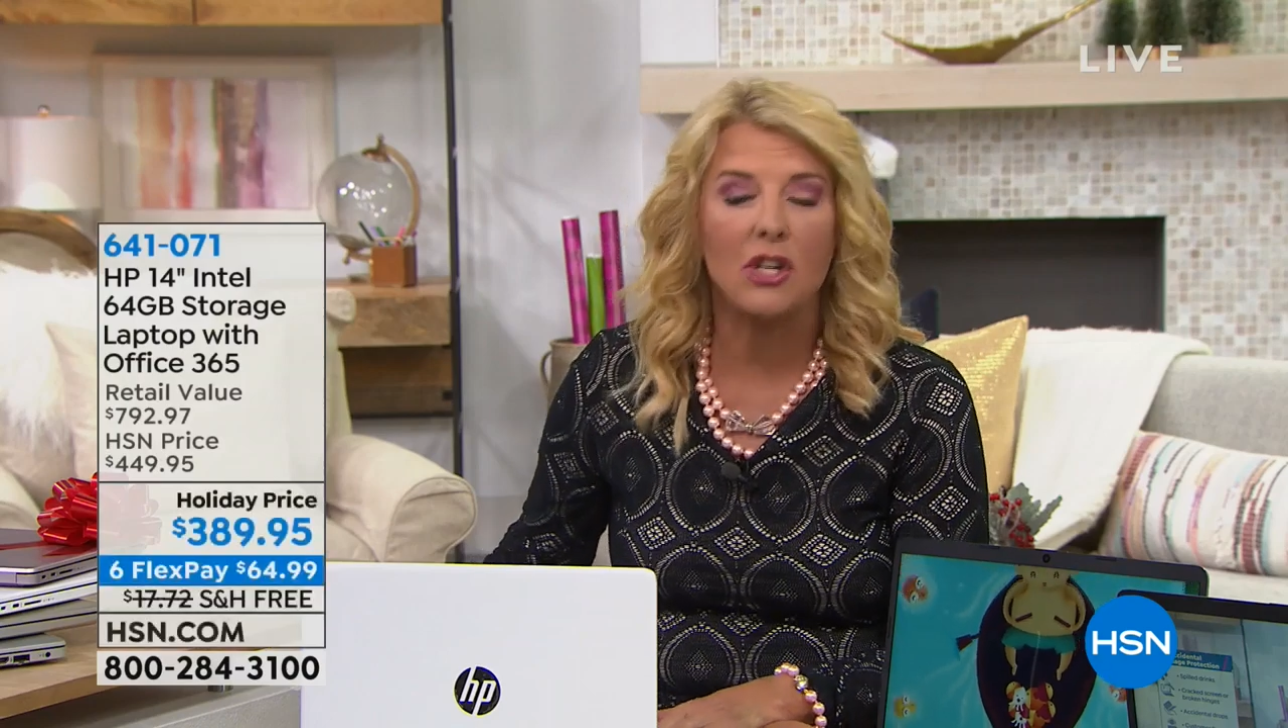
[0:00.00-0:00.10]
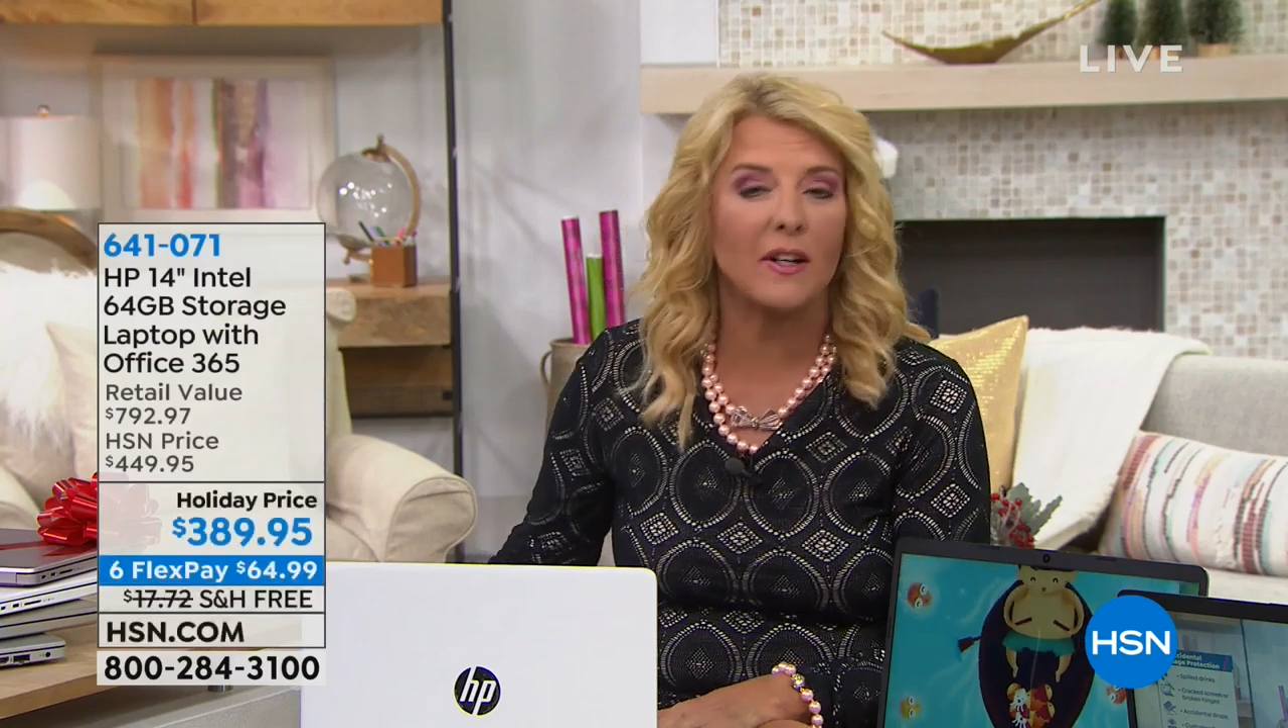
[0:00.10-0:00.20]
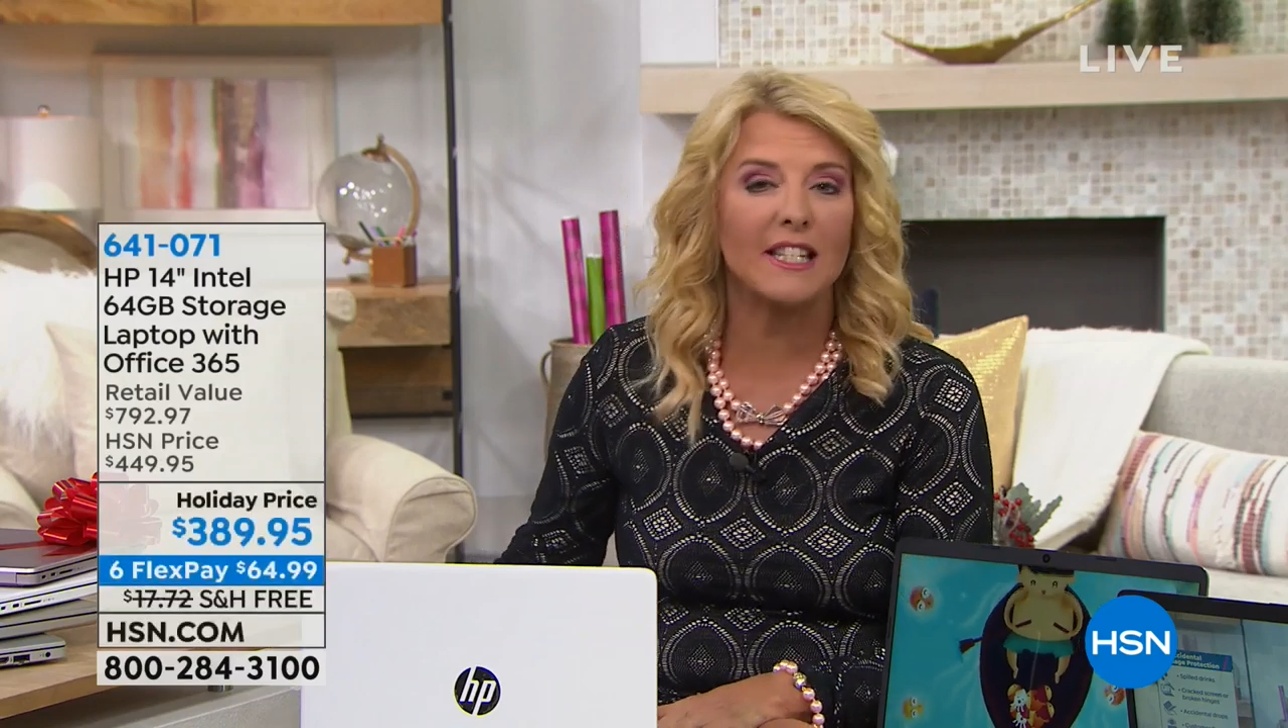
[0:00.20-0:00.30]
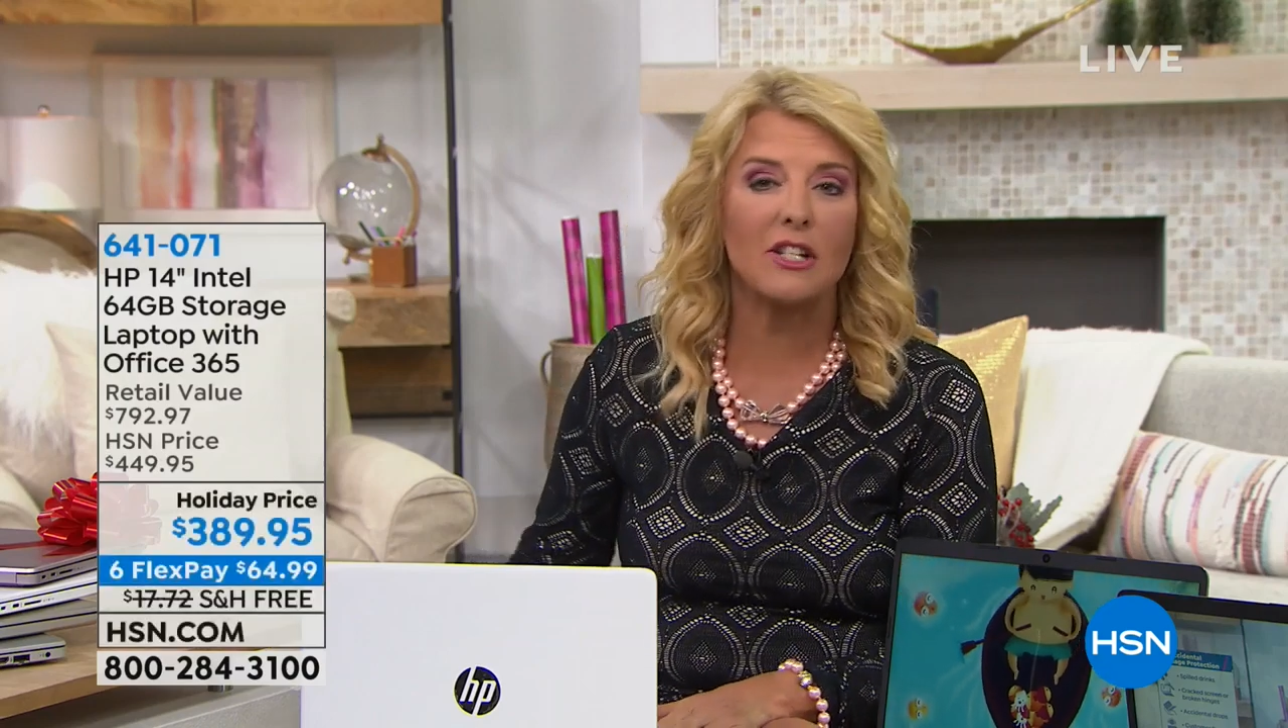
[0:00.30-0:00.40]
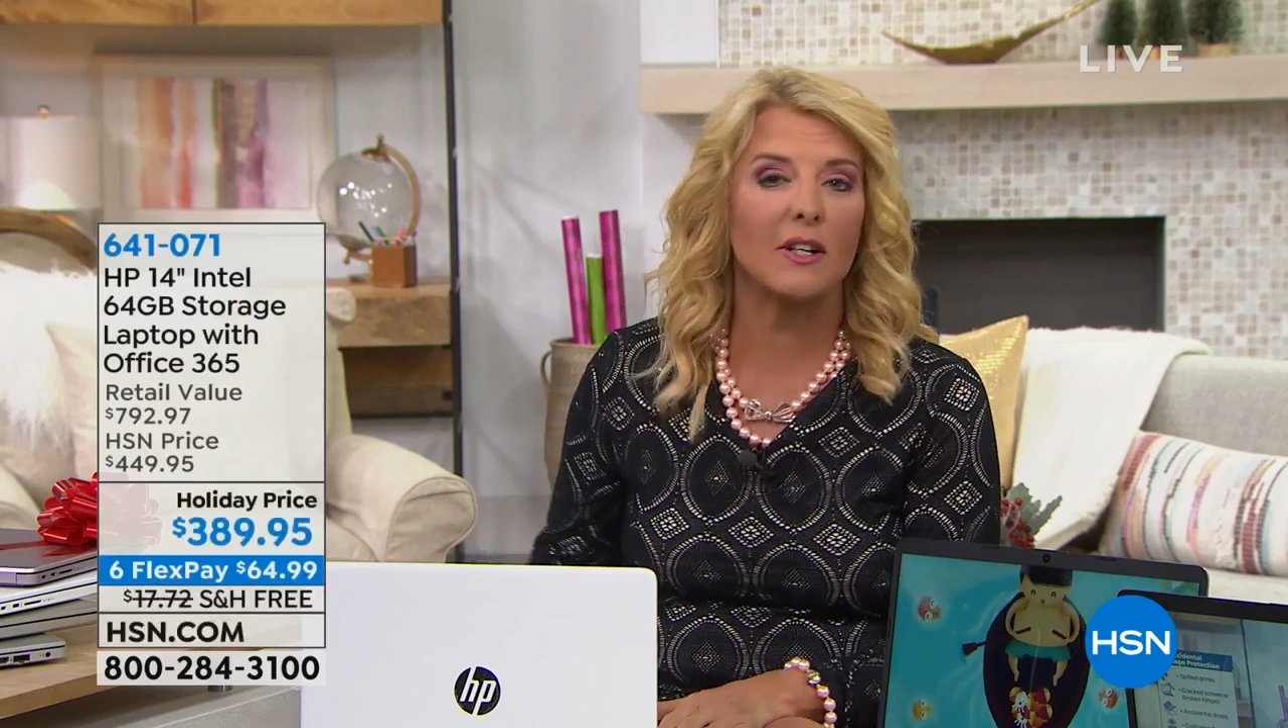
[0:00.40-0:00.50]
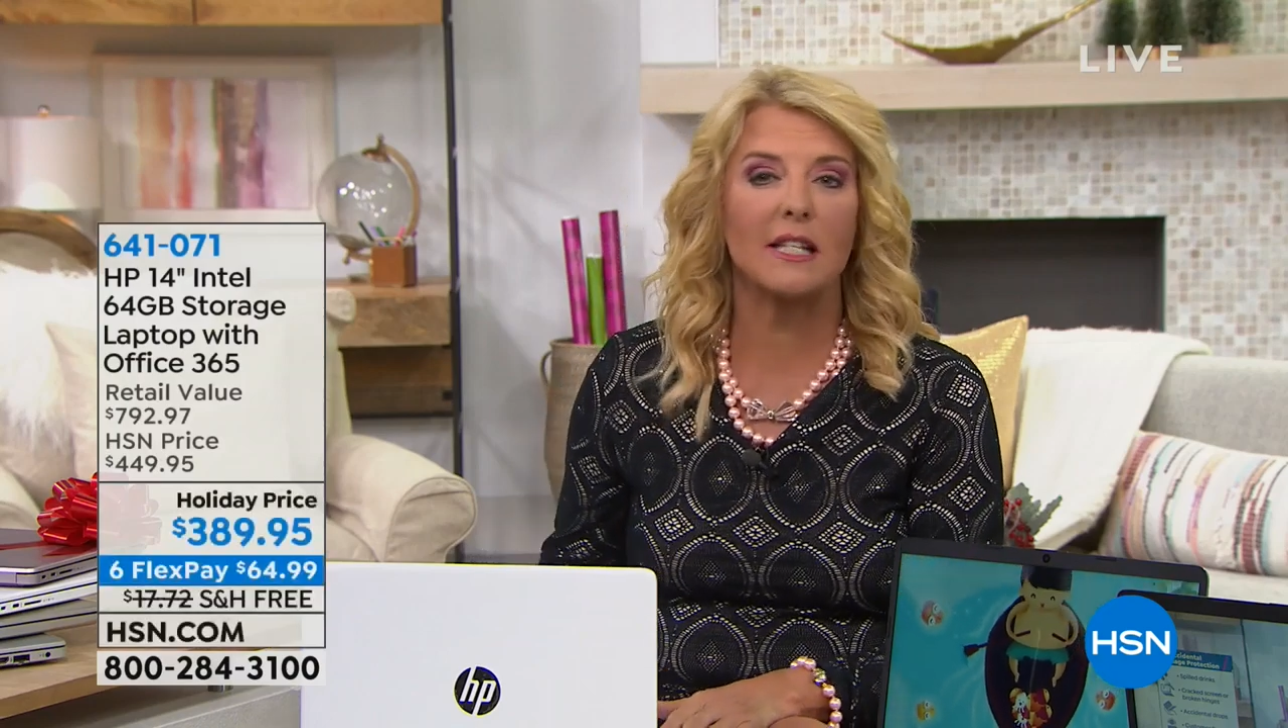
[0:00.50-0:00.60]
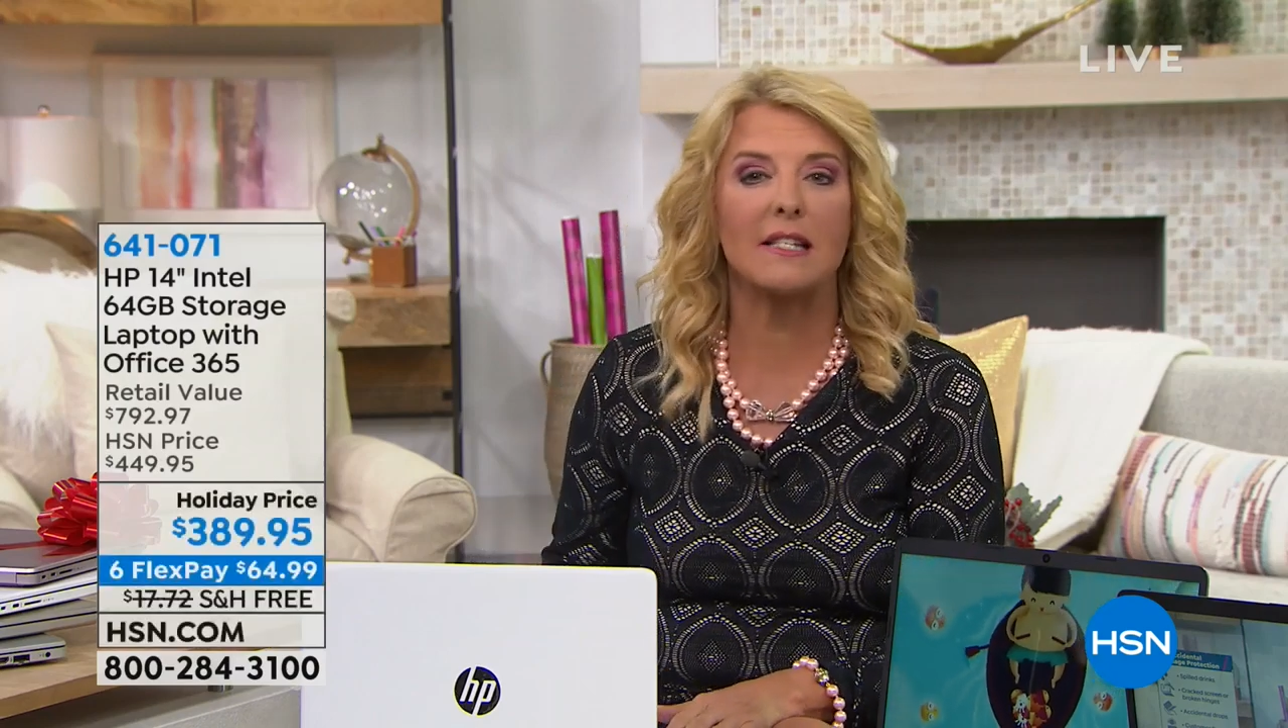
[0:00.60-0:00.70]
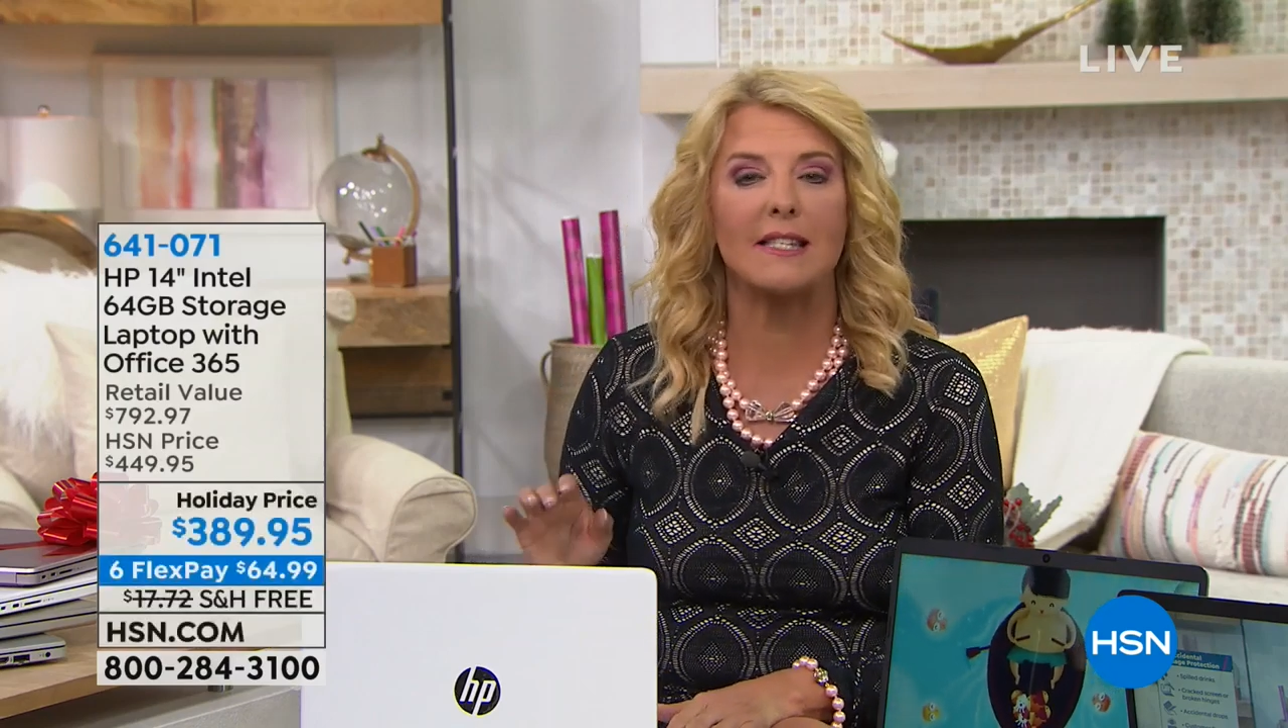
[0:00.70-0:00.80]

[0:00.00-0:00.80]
You can still get the